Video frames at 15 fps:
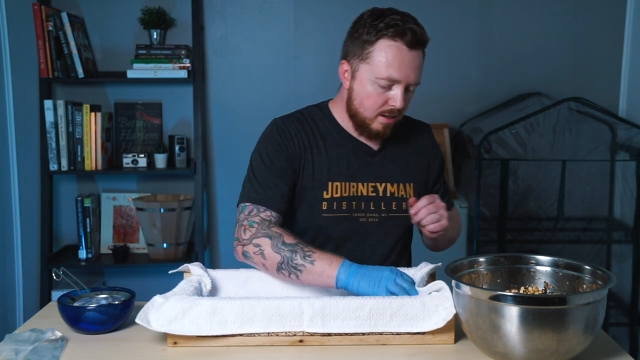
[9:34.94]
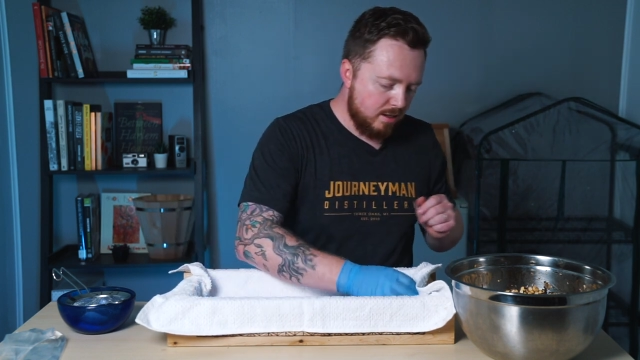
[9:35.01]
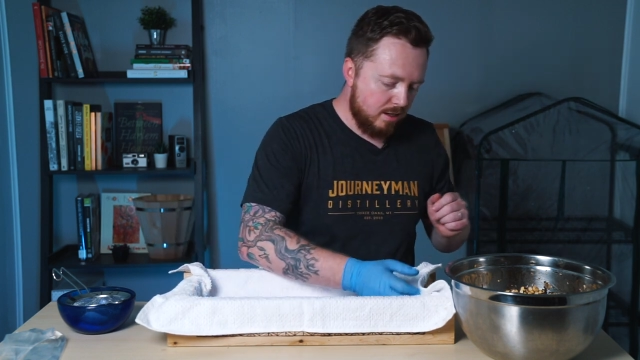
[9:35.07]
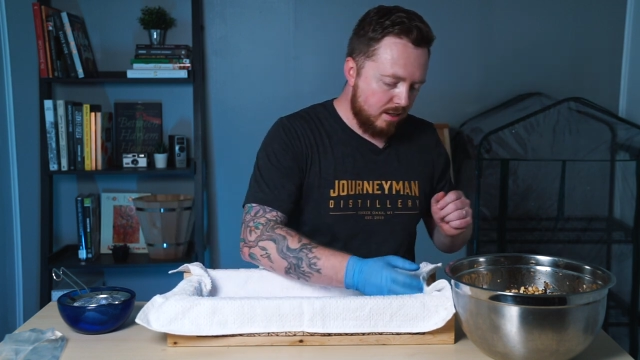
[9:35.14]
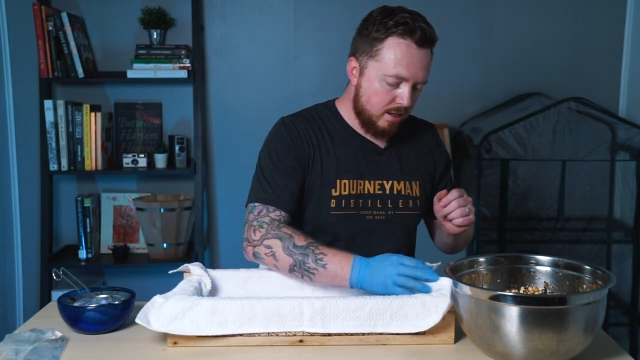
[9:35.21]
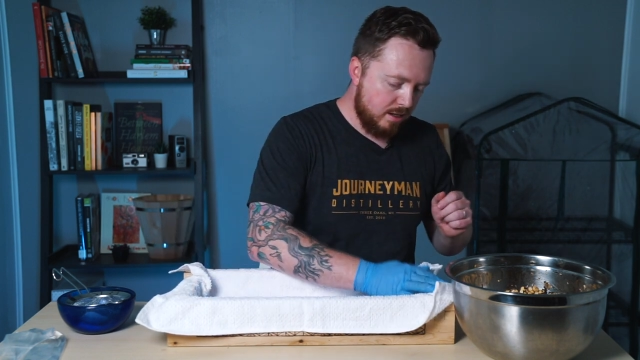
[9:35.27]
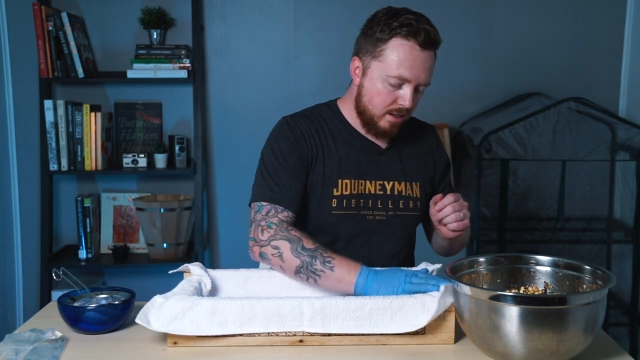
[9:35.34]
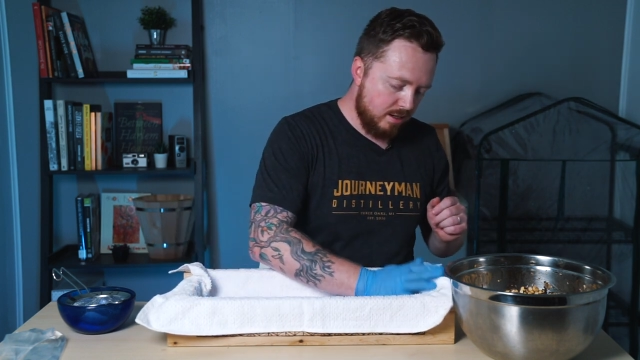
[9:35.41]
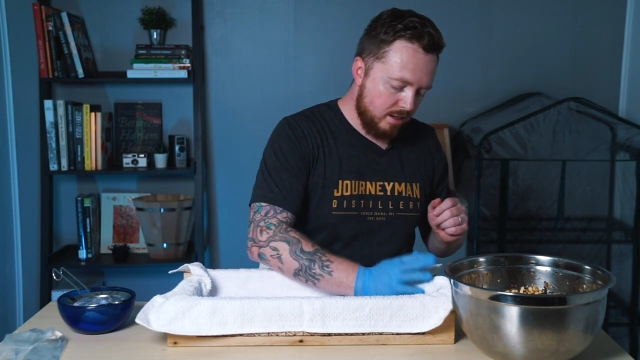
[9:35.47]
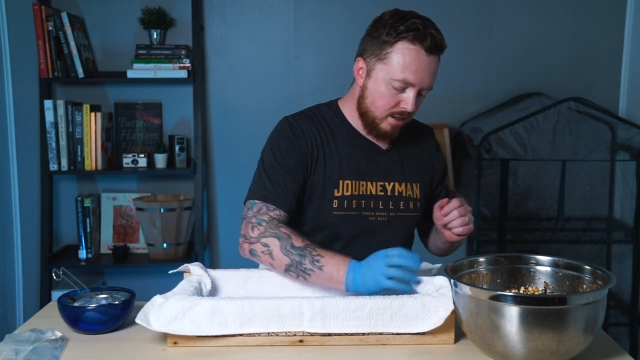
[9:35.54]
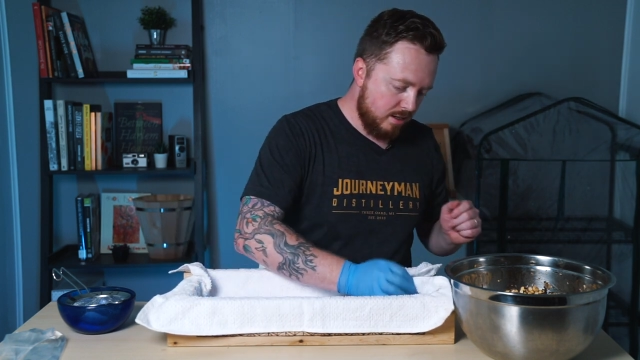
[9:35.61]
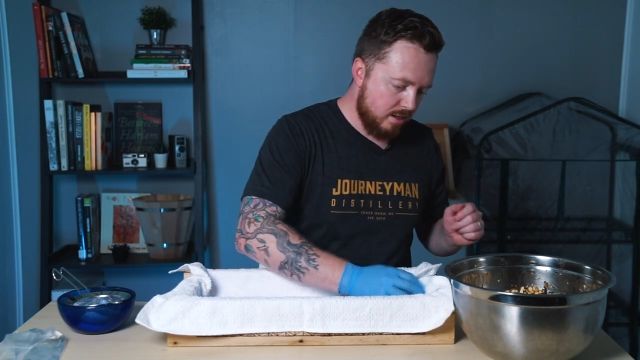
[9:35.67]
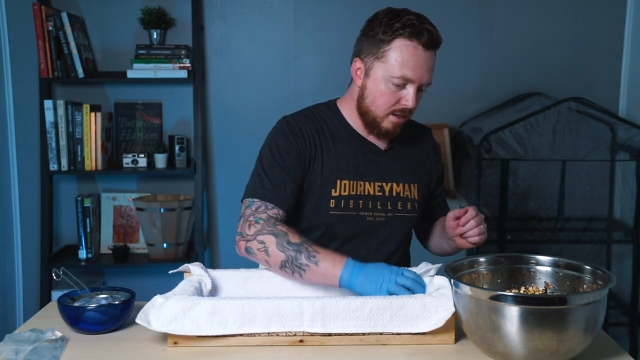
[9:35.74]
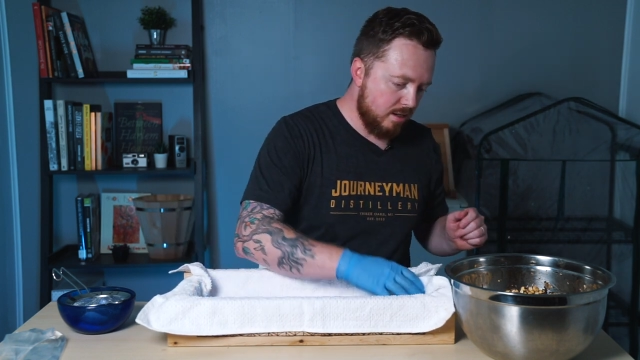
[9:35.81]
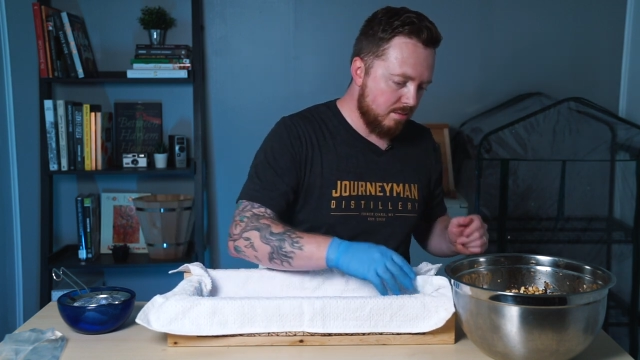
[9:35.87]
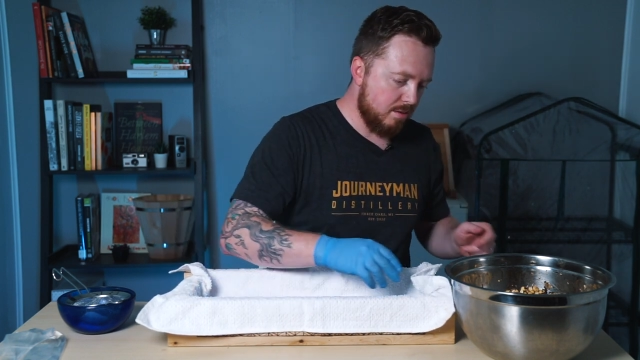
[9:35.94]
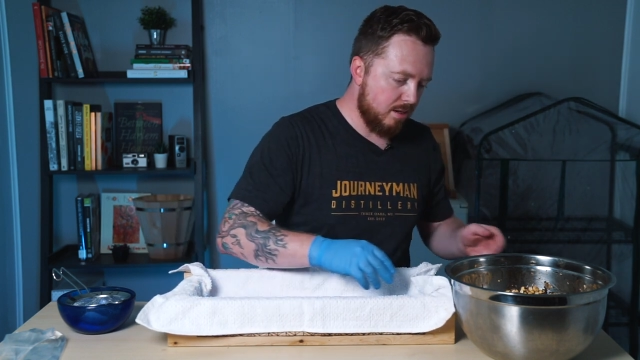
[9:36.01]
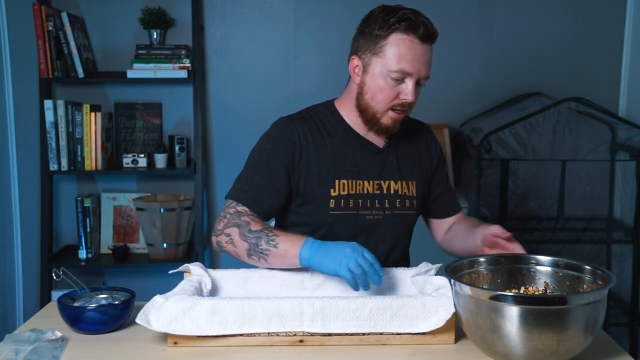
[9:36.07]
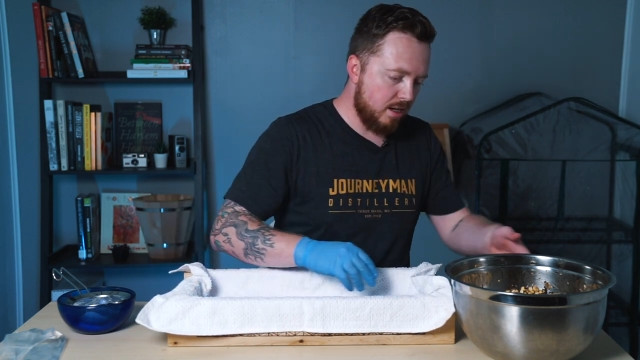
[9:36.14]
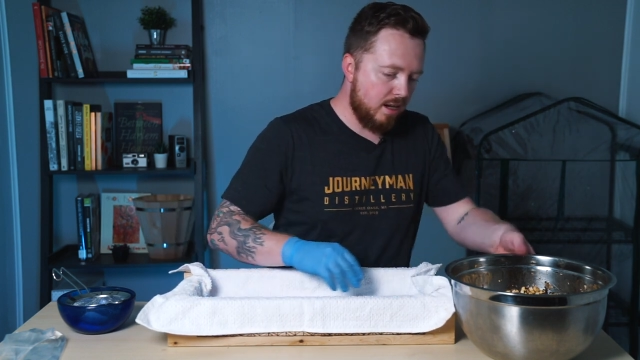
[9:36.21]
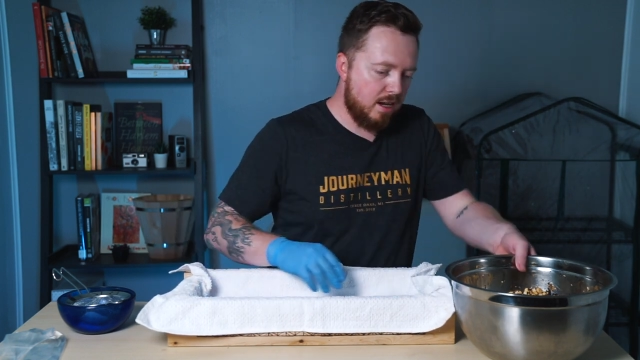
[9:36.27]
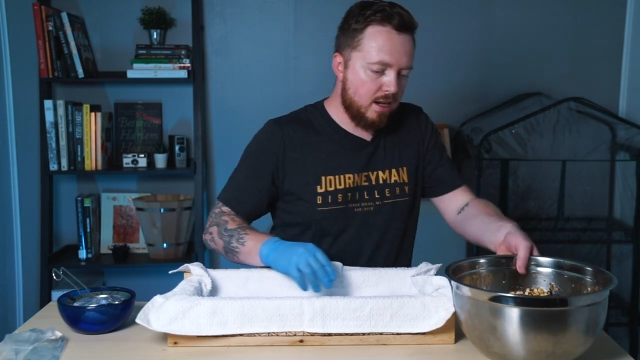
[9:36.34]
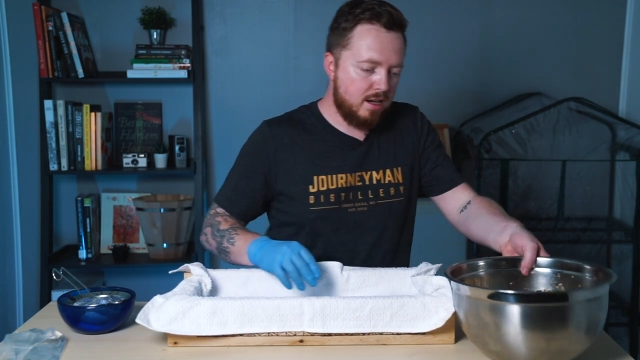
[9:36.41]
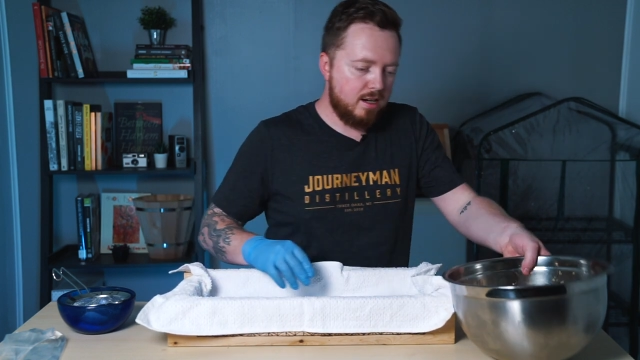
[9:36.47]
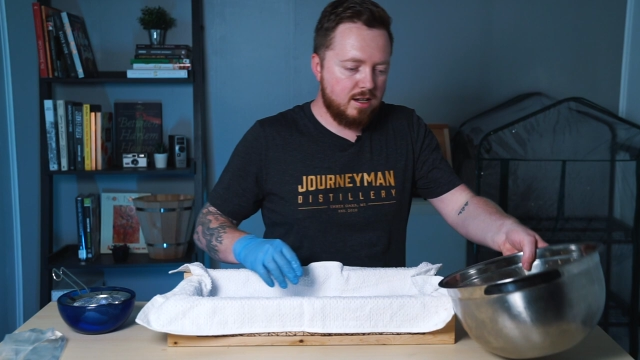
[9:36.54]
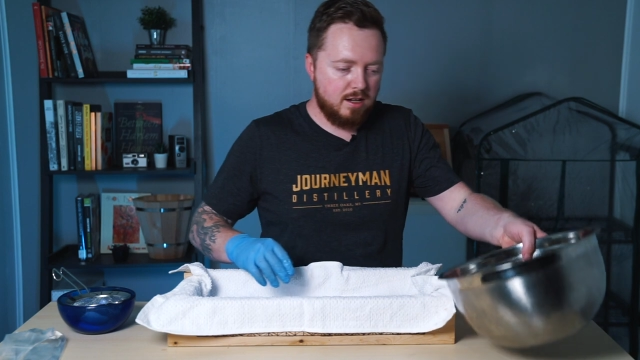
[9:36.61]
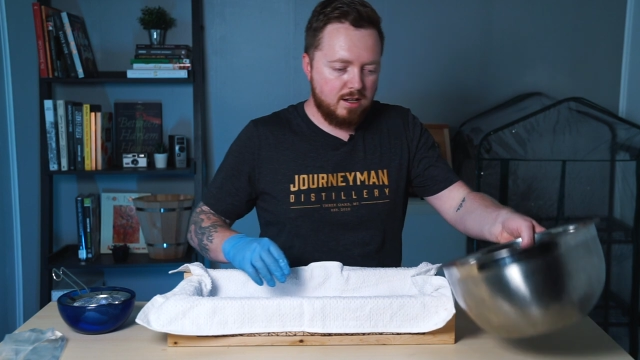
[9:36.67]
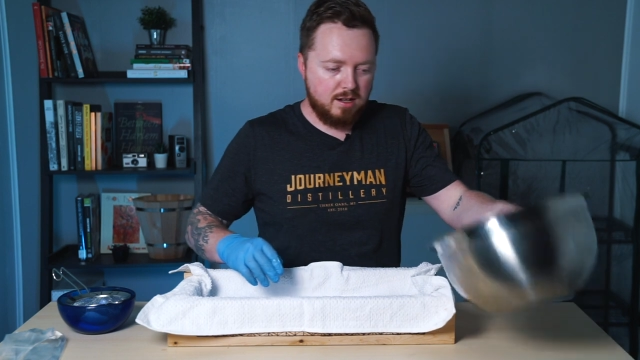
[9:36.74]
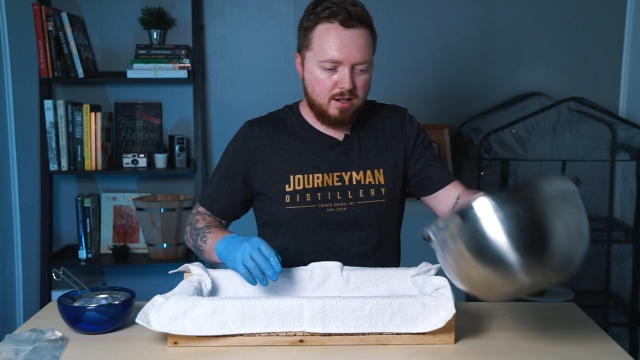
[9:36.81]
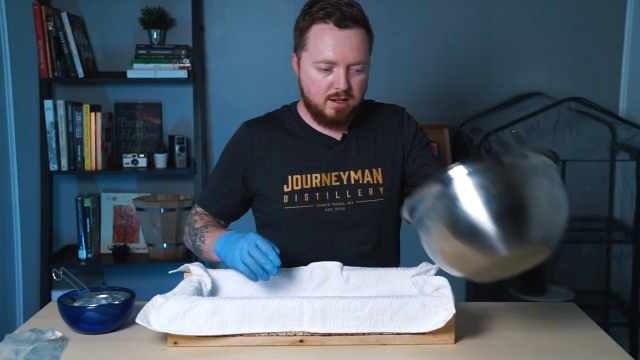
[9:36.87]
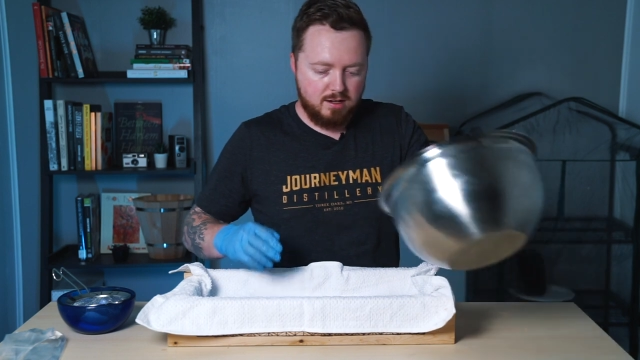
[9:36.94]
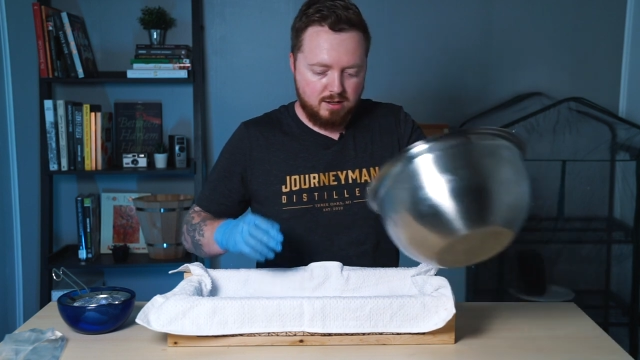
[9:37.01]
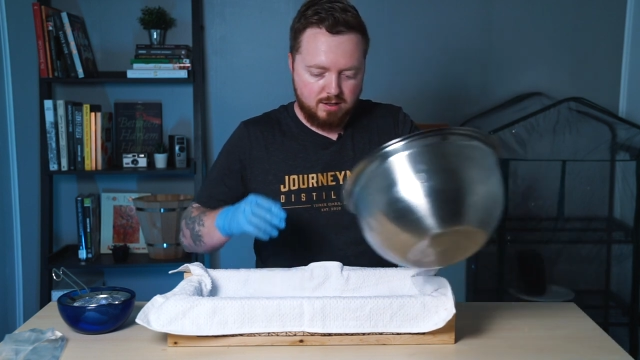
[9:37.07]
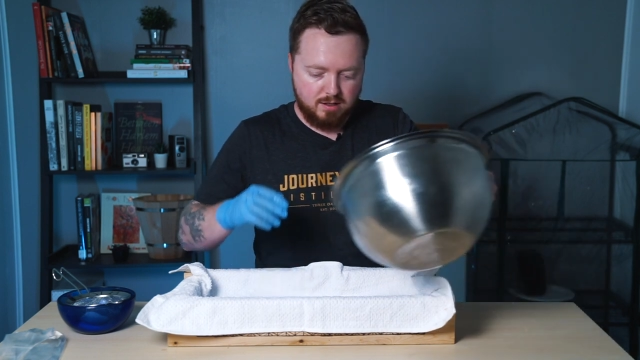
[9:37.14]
And I'm gonna add in